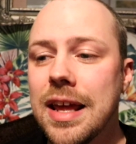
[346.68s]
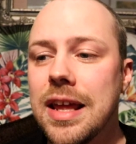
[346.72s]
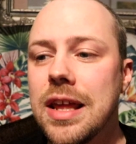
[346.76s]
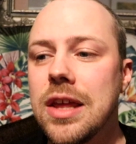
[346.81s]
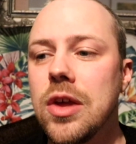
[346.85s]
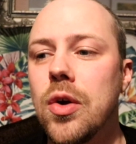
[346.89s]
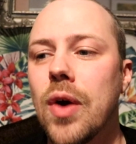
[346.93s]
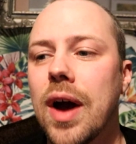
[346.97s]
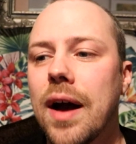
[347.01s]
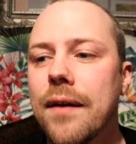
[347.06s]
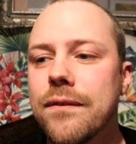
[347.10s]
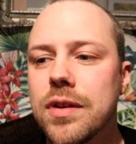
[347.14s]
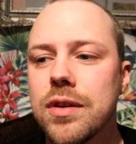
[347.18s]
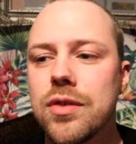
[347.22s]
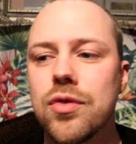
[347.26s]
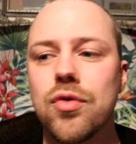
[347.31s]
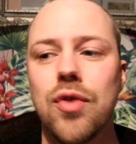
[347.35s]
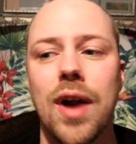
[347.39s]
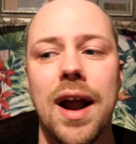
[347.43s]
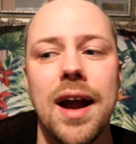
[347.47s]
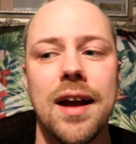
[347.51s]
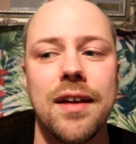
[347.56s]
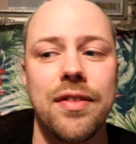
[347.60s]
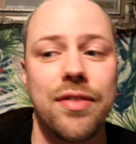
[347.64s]
you have to
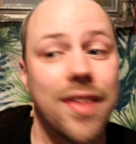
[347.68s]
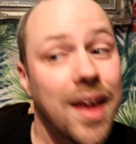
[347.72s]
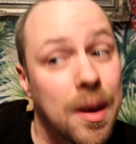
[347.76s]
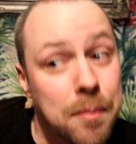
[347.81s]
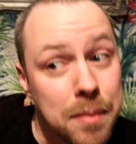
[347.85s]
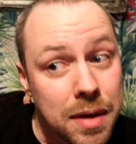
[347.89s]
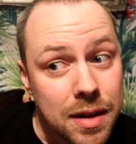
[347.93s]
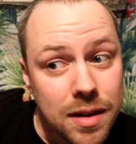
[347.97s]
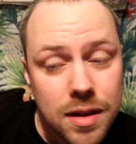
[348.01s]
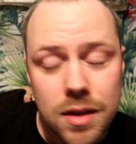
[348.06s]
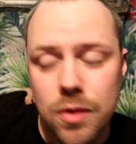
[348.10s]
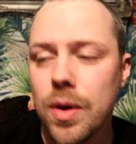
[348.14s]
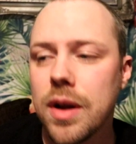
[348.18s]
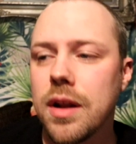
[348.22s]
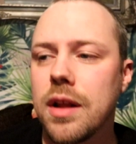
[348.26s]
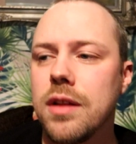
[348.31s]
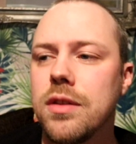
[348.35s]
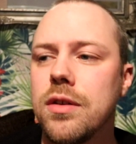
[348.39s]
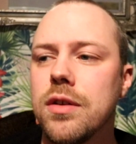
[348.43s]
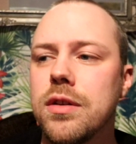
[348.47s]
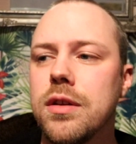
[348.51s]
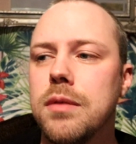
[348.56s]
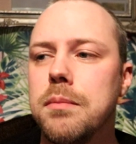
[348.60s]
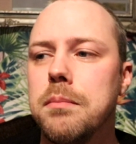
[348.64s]
drag them into it. And
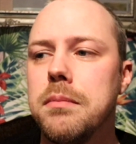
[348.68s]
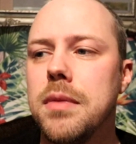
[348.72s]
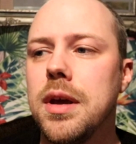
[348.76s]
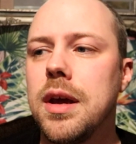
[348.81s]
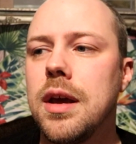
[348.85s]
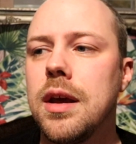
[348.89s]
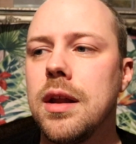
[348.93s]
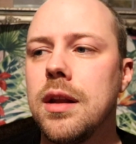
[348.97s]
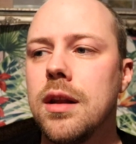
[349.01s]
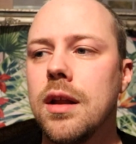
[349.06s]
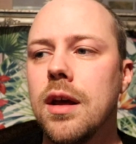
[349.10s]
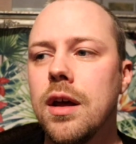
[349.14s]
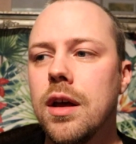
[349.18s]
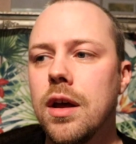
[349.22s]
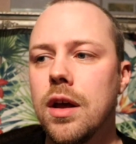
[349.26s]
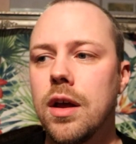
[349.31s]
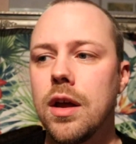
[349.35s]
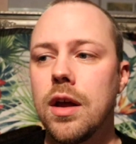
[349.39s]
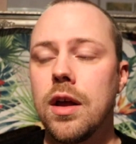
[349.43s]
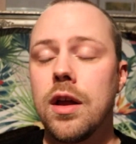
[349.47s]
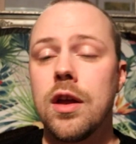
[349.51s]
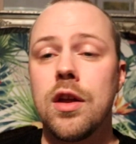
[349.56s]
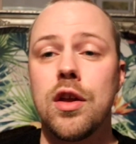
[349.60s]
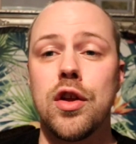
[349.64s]
it doesn't mean
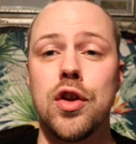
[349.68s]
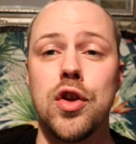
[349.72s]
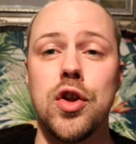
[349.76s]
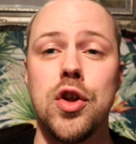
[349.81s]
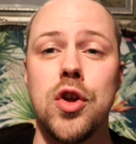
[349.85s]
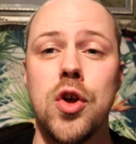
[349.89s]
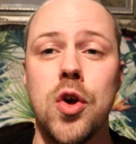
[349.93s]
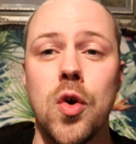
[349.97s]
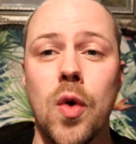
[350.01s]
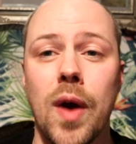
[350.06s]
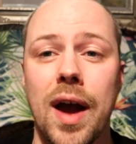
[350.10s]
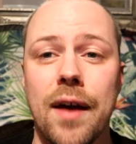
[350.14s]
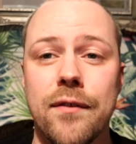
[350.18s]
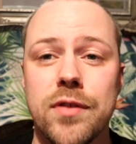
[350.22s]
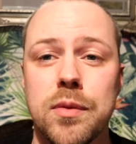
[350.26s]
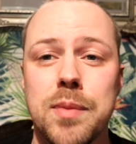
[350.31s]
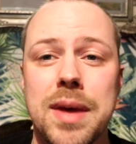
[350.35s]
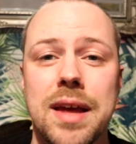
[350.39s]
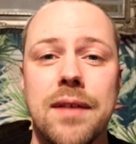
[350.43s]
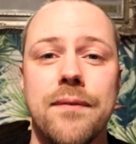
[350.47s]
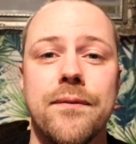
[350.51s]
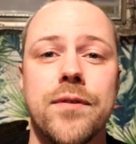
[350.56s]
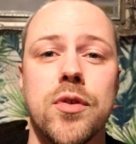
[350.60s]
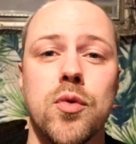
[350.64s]
you have to
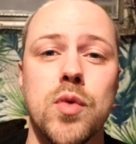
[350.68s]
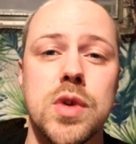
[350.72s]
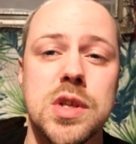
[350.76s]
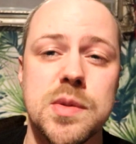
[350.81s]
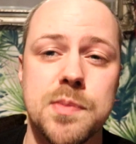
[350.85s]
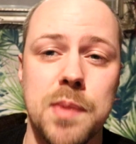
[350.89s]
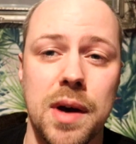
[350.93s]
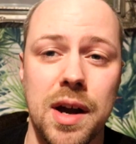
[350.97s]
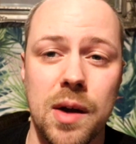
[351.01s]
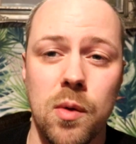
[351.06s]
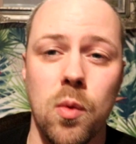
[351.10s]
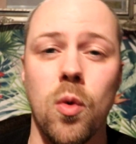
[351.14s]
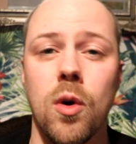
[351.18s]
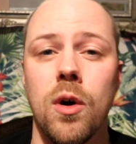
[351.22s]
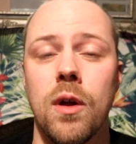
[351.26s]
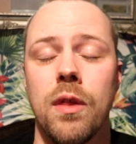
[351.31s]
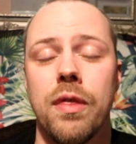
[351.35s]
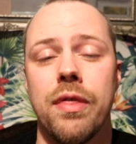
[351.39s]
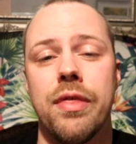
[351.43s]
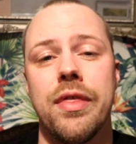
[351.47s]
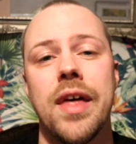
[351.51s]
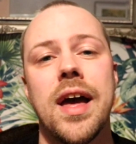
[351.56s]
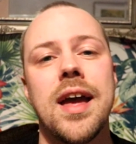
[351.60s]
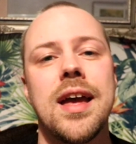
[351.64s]
be influenced by
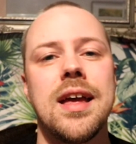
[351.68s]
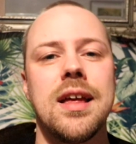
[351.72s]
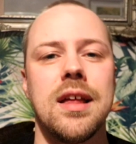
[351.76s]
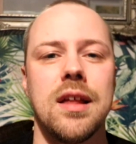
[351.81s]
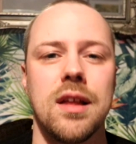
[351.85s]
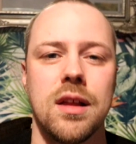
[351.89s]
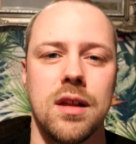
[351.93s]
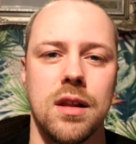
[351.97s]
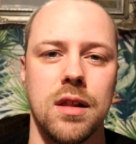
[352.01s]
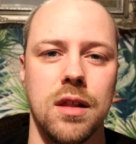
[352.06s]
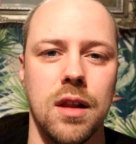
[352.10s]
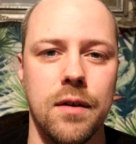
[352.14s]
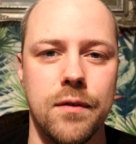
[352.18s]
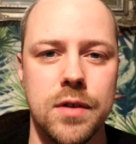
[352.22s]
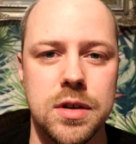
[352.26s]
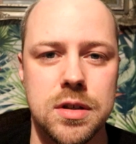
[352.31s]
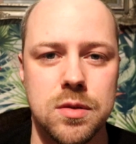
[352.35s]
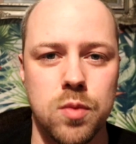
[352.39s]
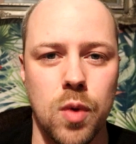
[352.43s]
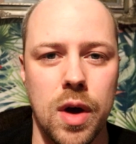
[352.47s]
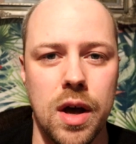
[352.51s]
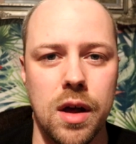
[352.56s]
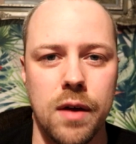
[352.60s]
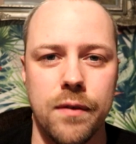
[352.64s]
what they love
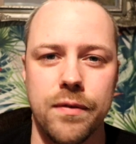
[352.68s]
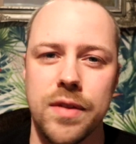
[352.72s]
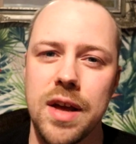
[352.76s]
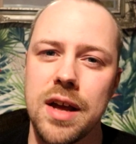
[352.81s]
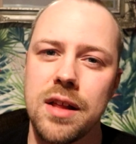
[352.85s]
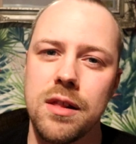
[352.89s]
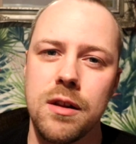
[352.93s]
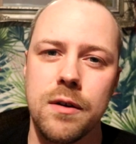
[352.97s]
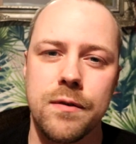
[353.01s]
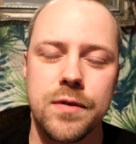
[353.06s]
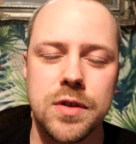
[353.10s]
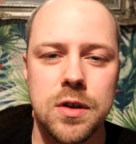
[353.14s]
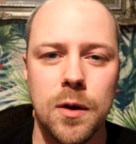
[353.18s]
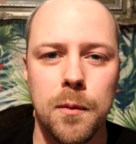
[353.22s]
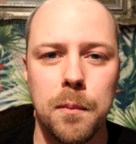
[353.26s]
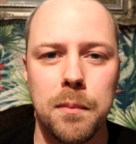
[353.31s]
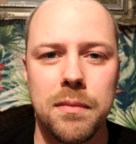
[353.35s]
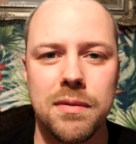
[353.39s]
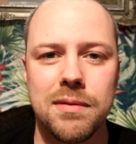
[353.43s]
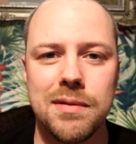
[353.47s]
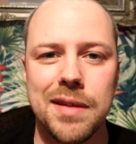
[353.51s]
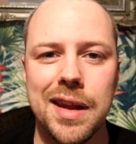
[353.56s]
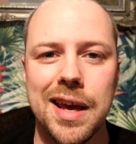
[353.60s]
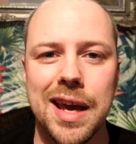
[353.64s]
as well. If they love
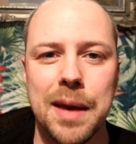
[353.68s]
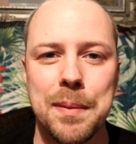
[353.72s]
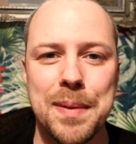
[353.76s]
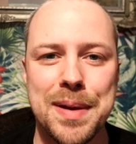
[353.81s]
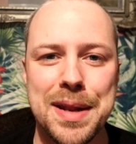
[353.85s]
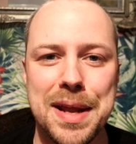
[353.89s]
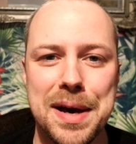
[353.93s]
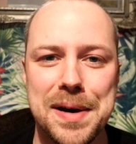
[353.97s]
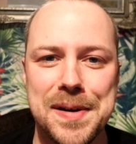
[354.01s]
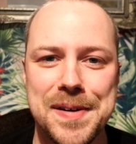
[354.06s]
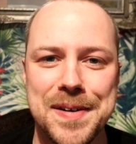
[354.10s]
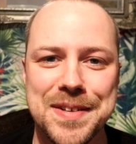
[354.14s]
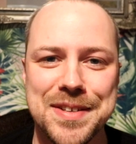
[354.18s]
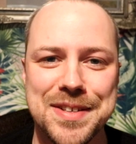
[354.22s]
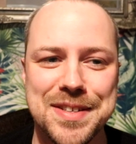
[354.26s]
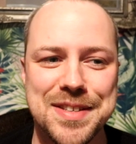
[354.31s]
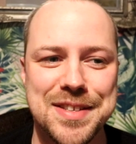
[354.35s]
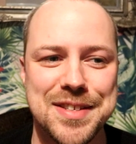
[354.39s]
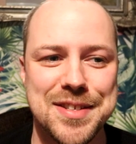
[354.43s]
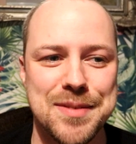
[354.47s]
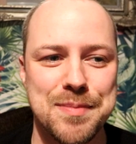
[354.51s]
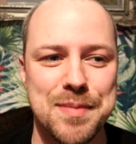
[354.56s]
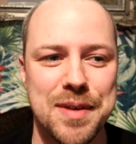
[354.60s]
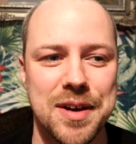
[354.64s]
some Nicki Minaj
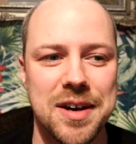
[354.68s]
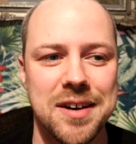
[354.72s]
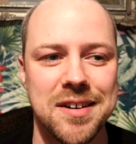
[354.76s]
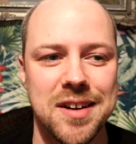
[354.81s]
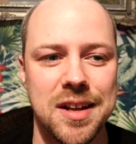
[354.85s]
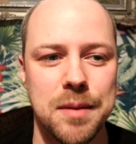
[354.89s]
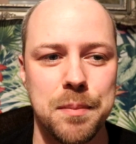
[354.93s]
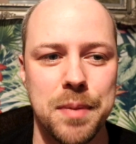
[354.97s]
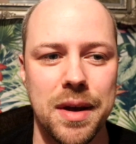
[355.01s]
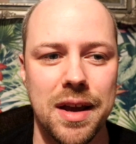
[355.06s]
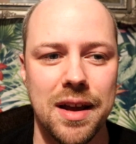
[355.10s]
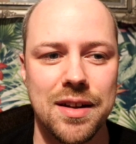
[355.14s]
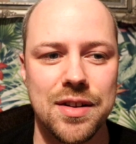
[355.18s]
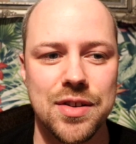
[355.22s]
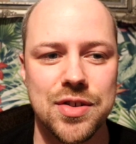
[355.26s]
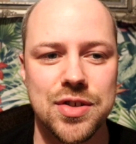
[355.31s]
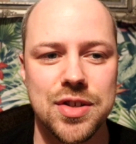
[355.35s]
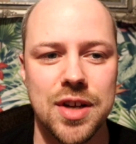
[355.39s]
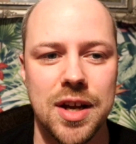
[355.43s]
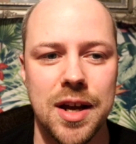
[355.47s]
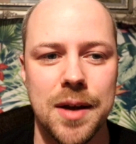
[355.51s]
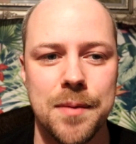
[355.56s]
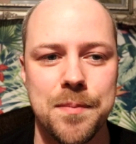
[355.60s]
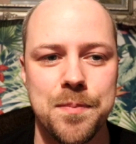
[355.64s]
and some Cardi B and
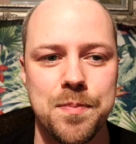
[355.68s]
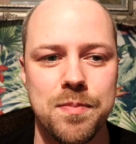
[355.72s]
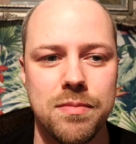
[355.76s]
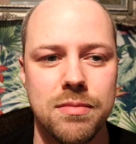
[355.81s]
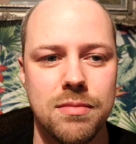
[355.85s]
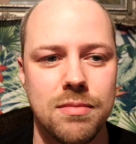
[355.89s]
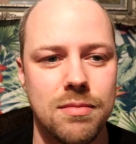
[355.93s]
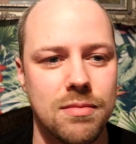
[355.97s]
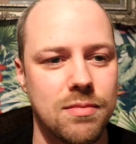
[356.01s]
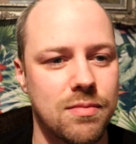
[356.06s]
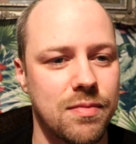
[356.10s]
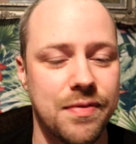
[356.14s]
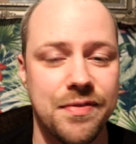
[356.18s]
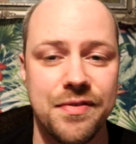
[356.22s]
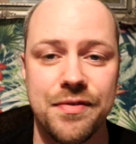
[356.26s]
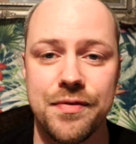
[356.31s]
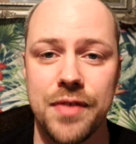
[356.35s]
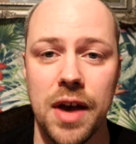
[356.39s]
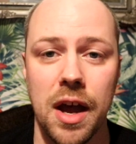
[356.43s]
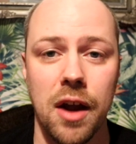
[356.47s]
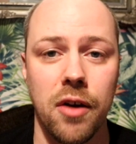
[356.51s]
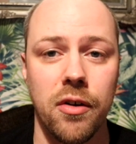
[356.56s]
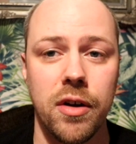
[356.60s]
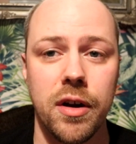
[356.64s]
shit,
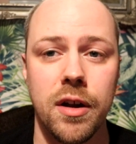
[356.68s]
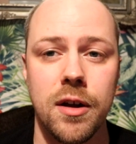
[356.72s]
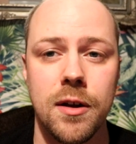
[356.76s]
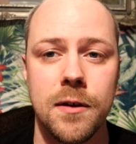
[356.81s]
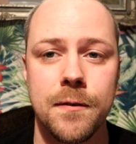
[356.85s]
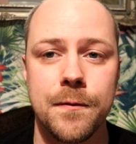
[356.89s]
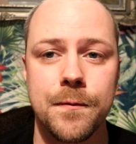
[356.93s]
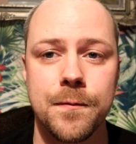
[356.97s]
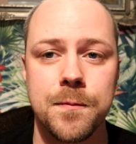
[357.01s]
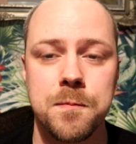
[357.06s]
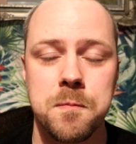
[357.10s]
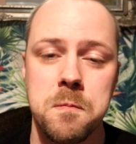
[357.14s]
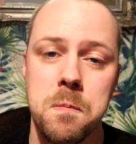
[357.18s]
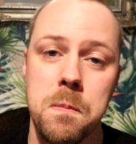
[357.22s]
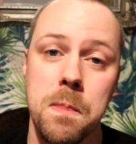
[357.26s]
fair enough.